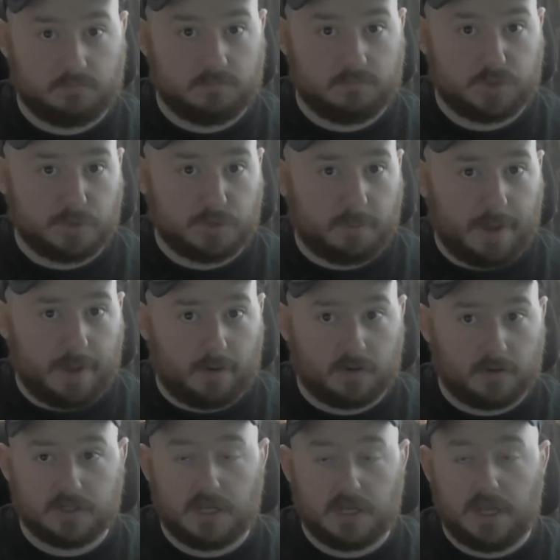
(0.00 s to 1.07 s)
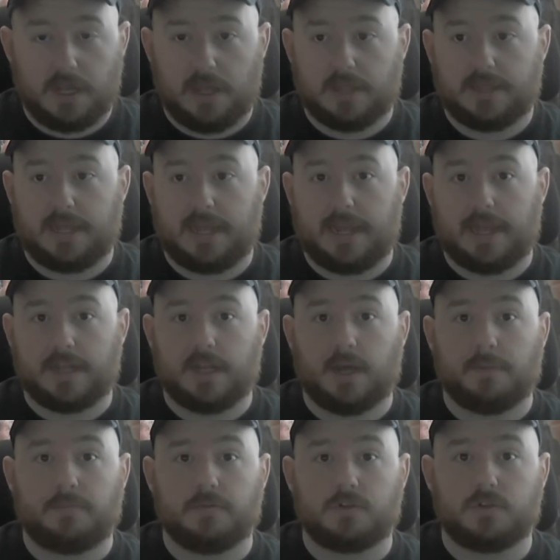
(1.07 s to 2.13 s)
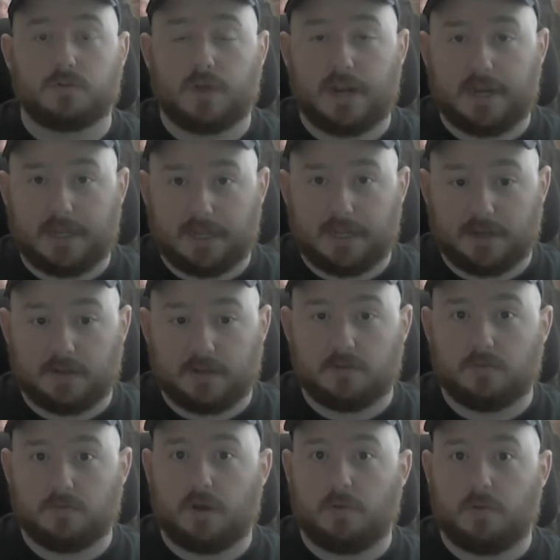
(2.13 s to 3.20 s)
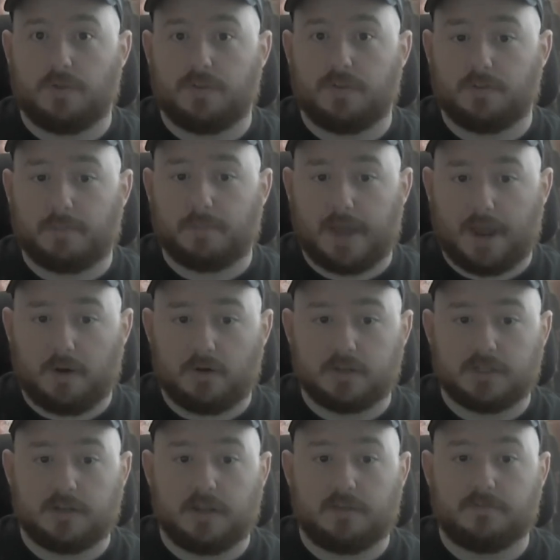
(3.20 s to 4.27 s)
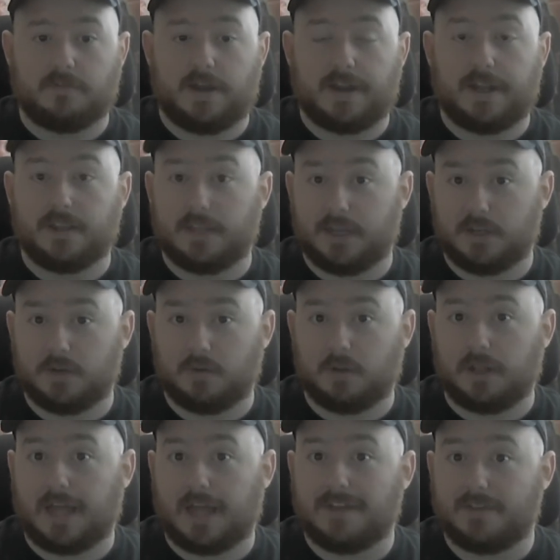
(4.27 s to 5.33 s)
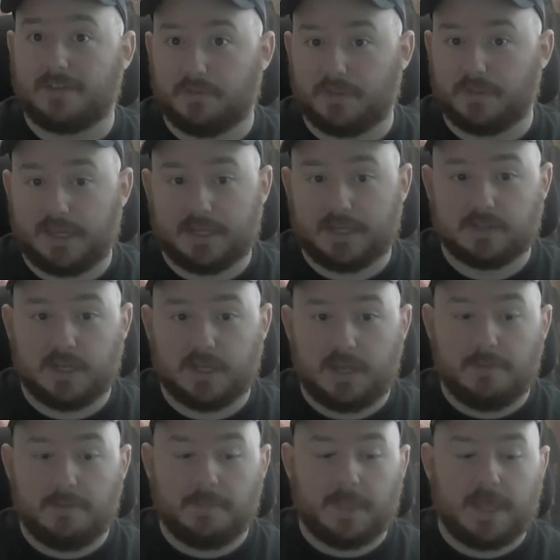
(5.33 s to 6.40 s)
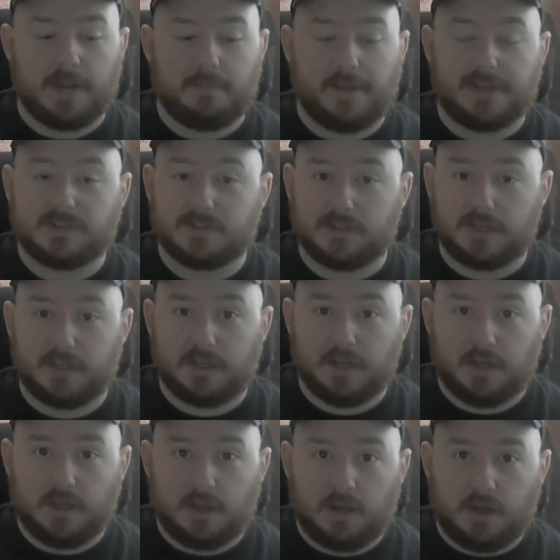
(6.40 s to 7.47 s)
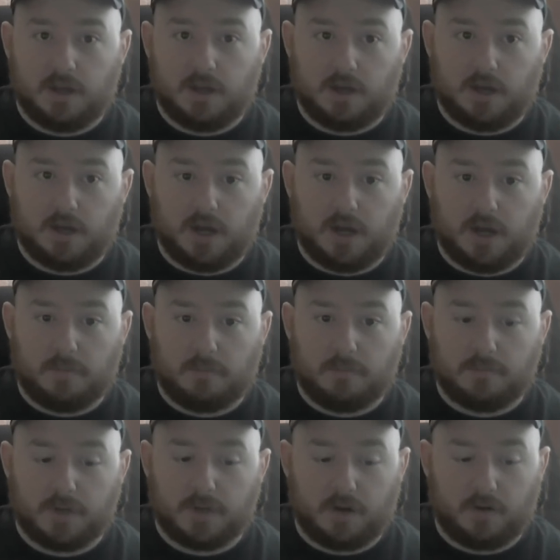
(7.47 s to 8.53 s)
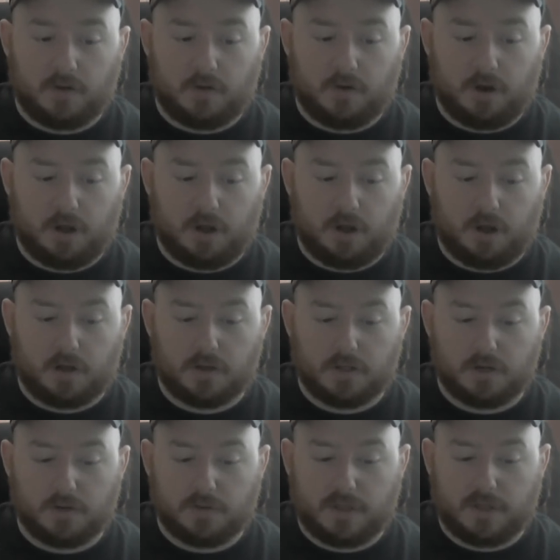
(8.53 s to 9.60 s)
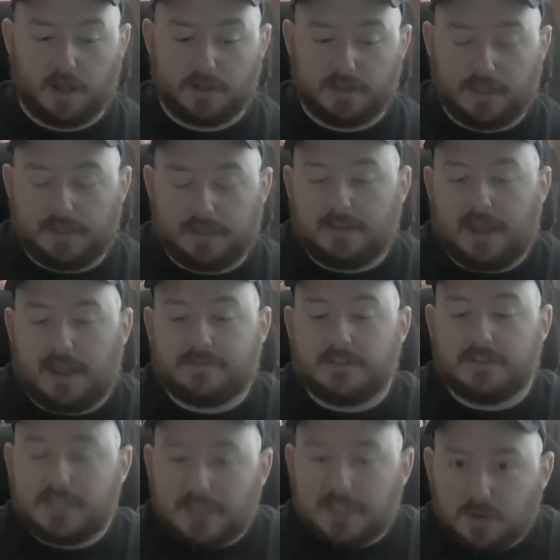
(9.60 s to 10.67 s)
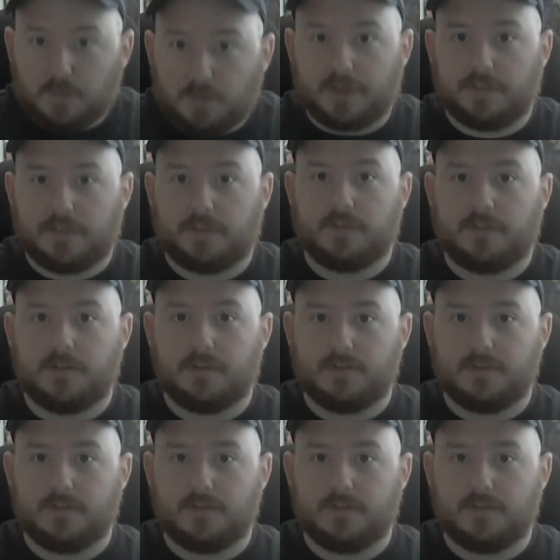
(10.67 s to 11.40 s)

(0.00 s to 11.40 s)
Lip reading: superpowers. They end up training with these powers and find that they can do a lot of different things. And it basically, you know, they have to deal with